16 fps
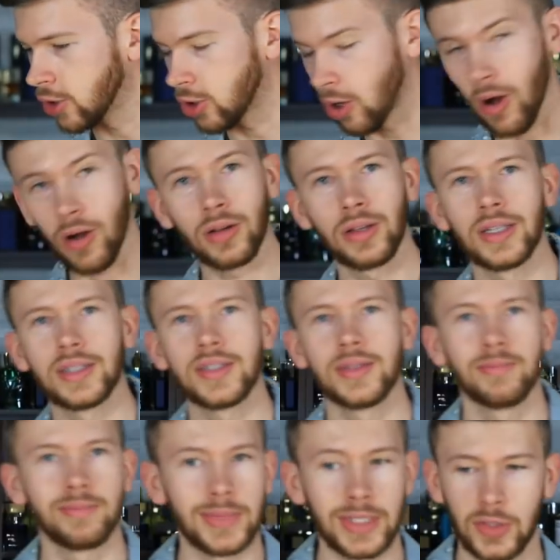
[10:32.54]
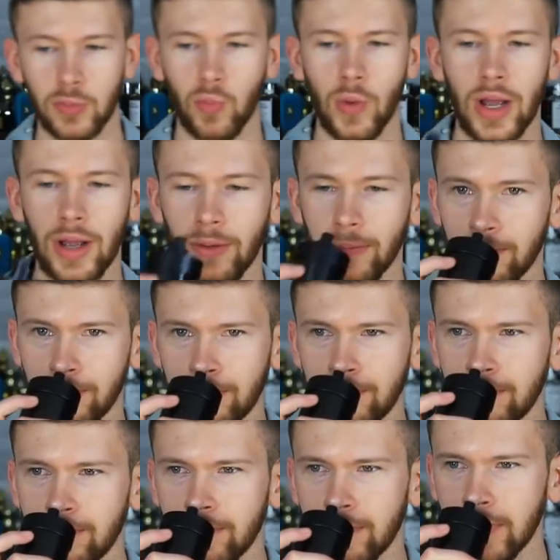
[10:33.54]
Chocolate as well.
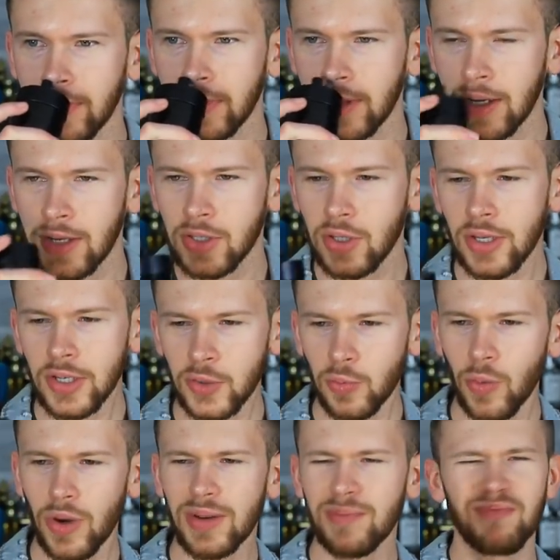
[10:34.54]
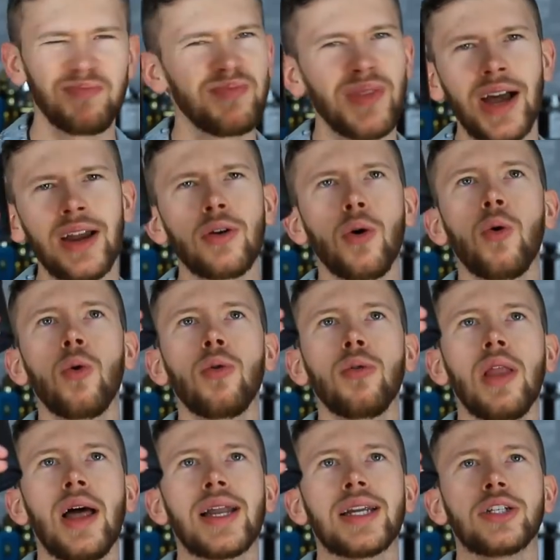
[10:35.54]
So this one, not a whole
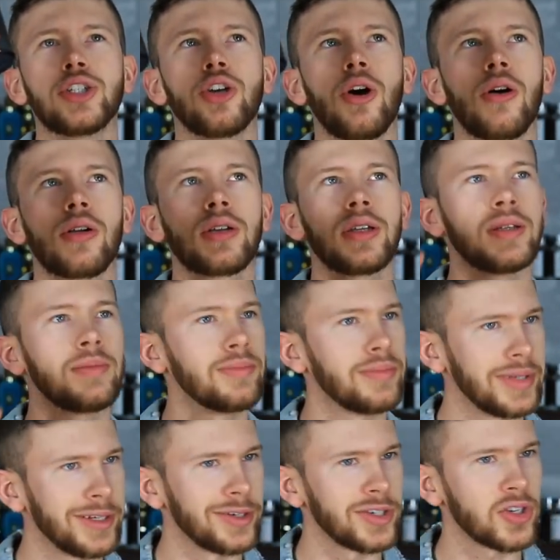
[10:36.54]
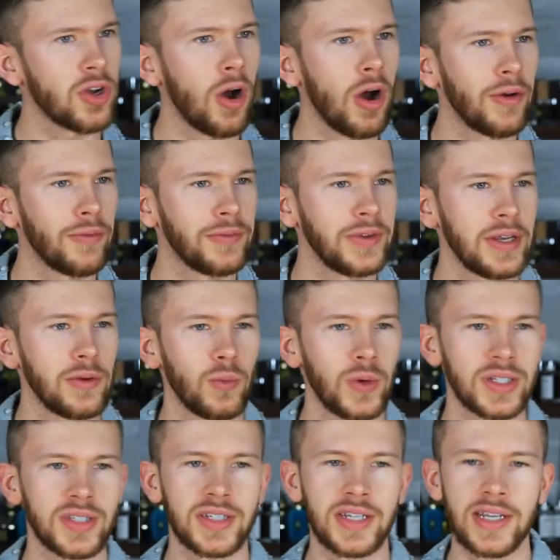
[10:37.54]
lot of chocolate. There's coffee and
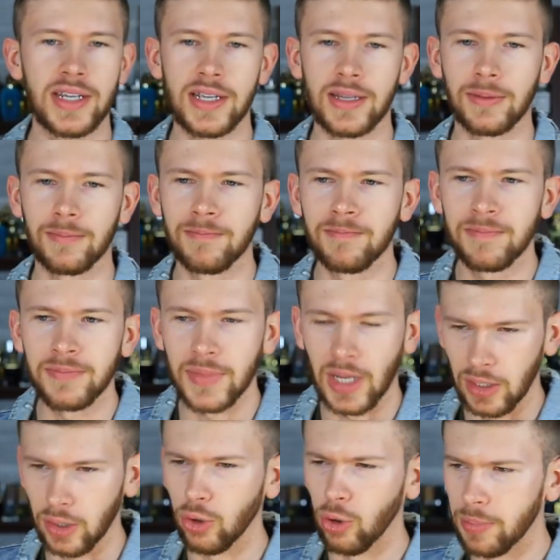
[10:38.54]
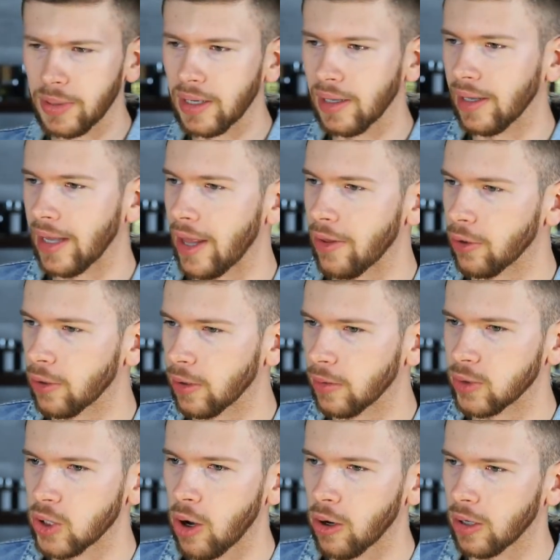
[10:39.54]
whiskey and a little bit of leather,
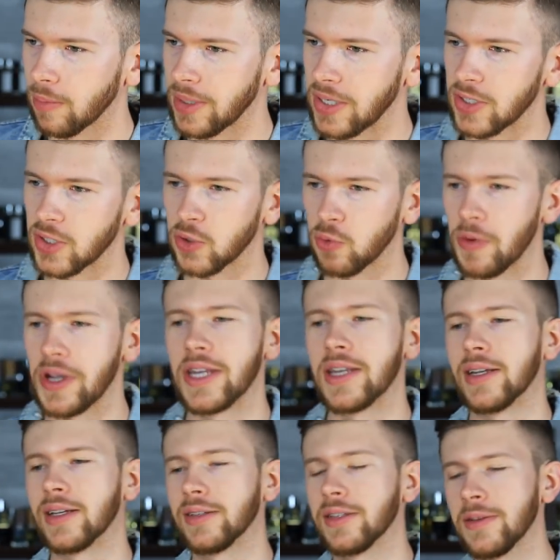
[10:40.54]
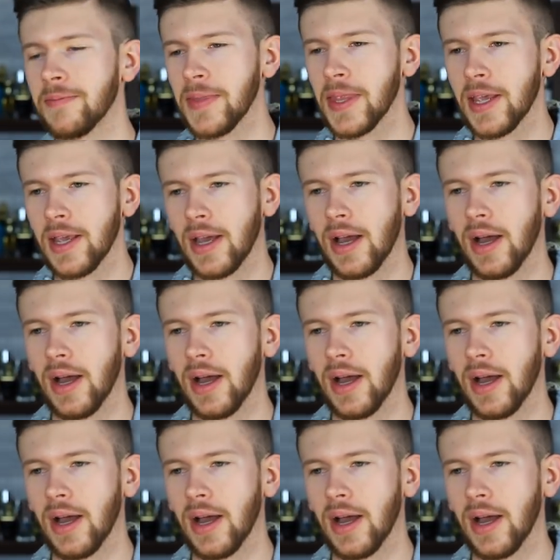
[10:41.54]
tonka bean sweetness.